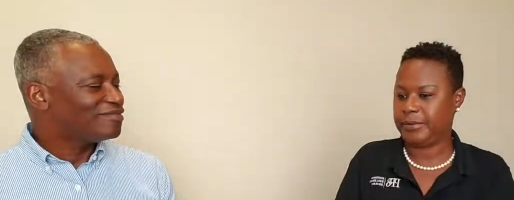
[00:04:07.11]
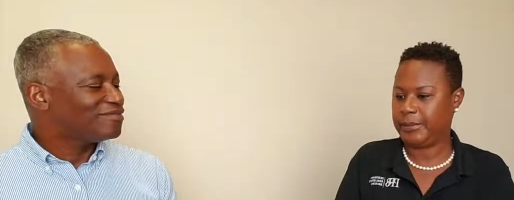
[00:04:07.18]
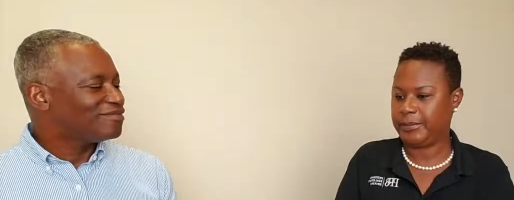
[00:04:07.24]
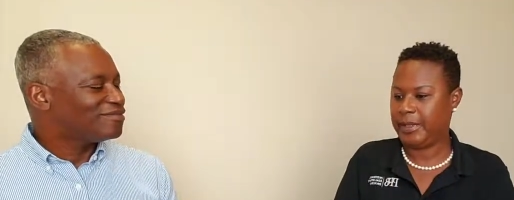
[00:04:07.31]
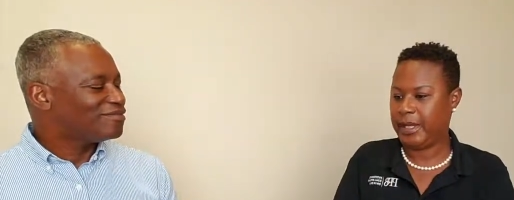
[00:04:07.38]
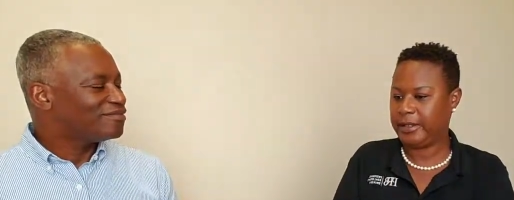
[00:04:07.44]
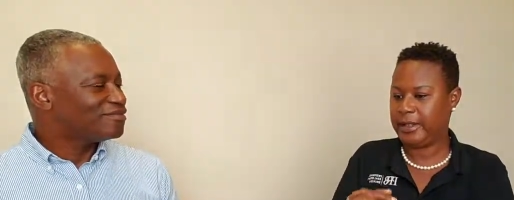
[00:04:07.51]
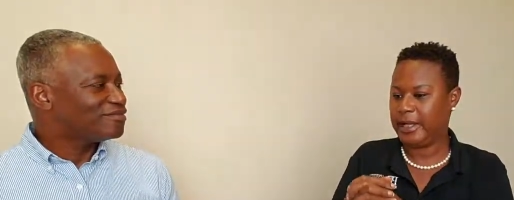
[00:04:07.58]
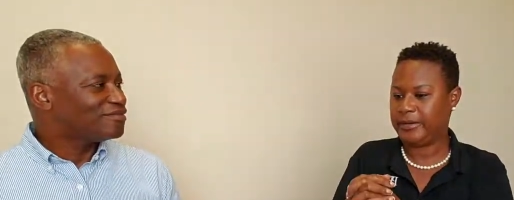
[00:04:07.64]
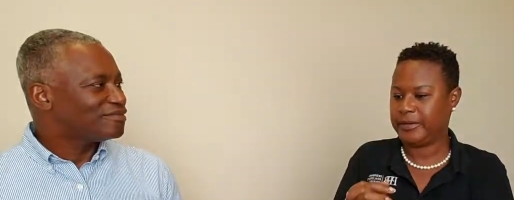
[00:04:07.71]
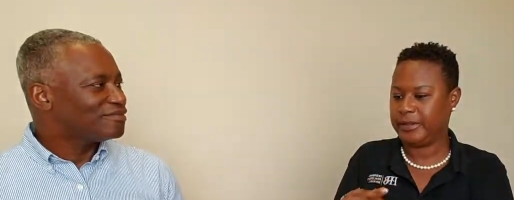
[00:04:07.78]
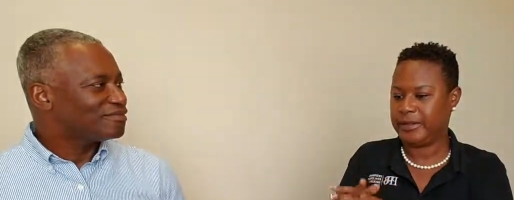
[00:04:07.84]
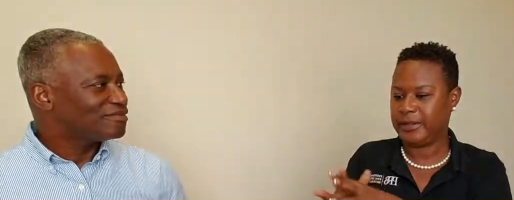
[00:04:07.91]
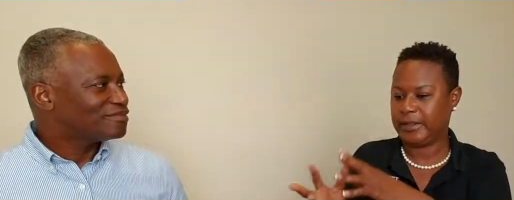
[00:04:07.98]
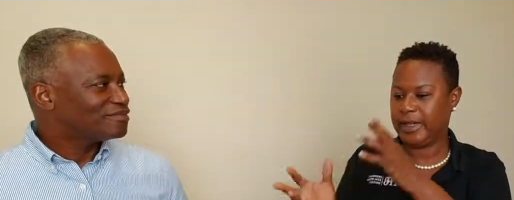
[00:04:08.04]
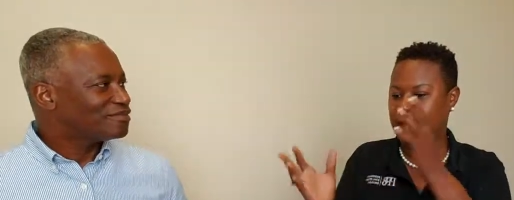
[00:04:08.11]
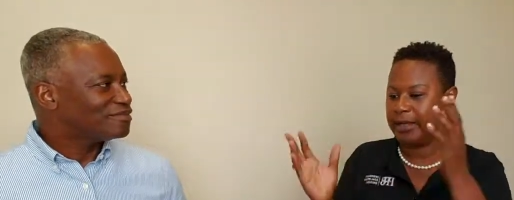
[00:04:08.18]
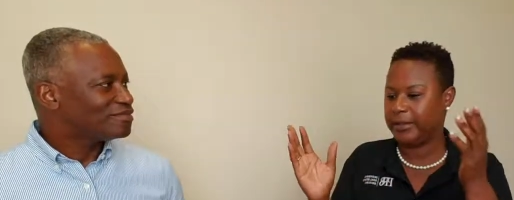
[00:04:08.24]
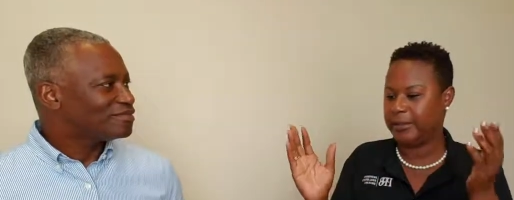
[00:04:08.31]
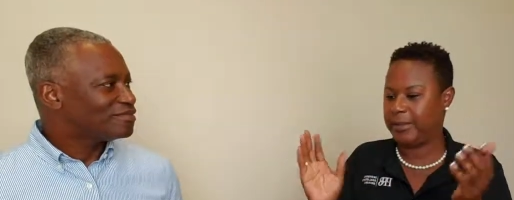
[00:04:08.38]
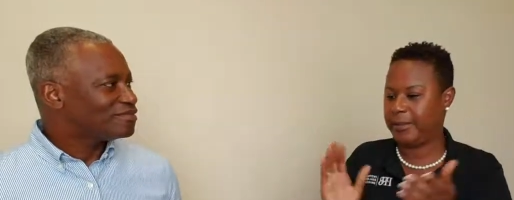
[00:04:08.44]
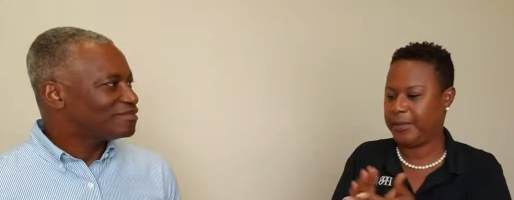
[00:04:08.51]
Speaker 1: some townhouses and
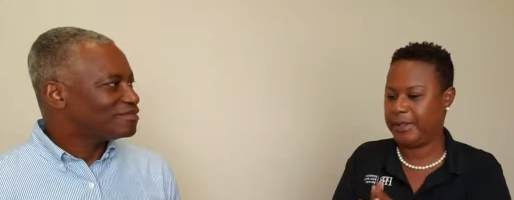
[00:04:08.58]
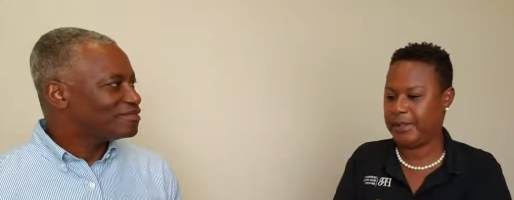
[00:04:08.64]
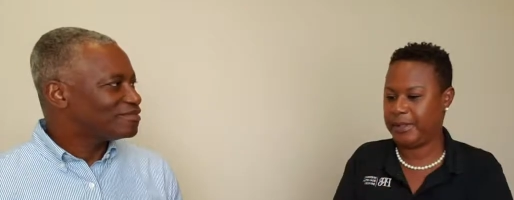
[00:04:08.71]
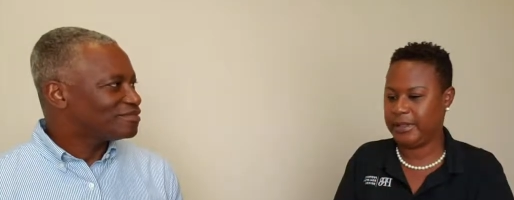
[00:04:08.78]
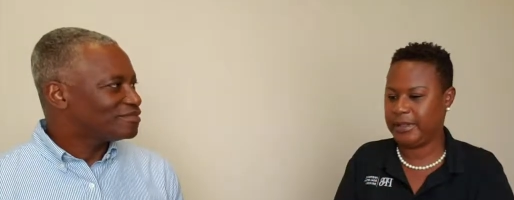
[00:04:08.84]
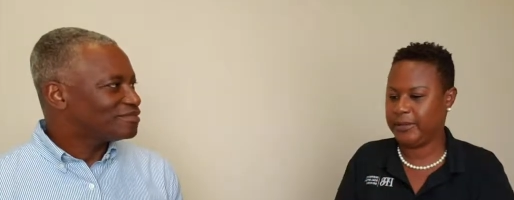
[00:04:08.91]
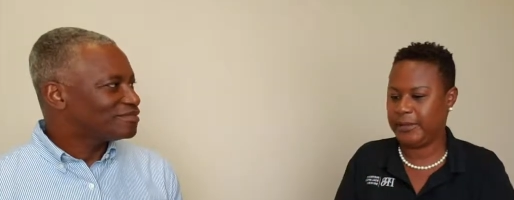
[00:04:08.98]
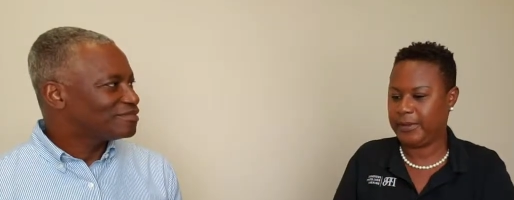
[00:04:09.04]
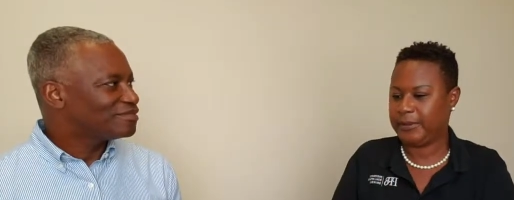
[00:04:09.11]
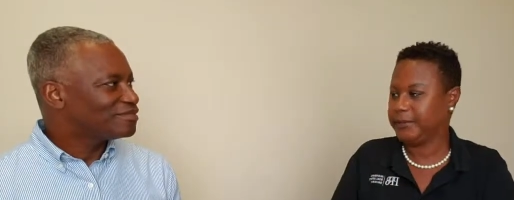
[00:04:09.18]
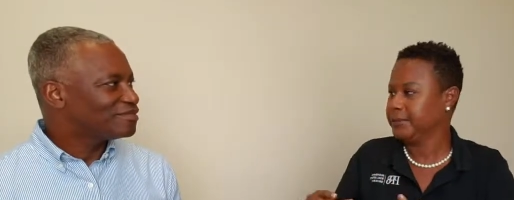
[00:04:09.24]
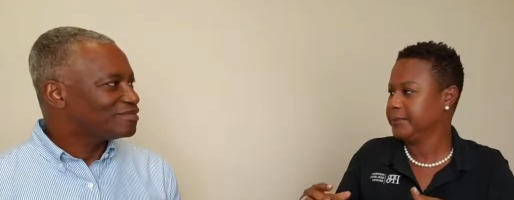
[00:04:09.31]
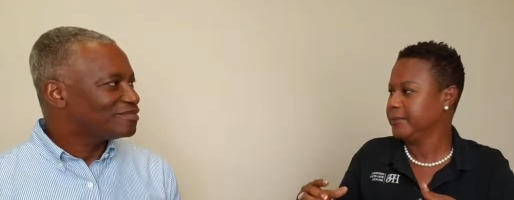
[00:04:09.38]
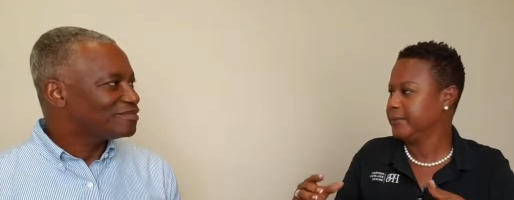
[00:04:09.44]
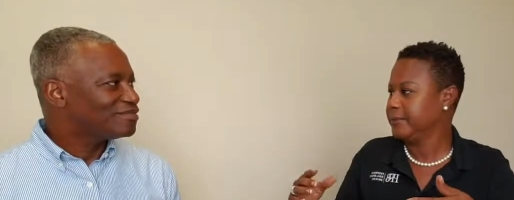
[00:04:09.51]
condo up in Leesburg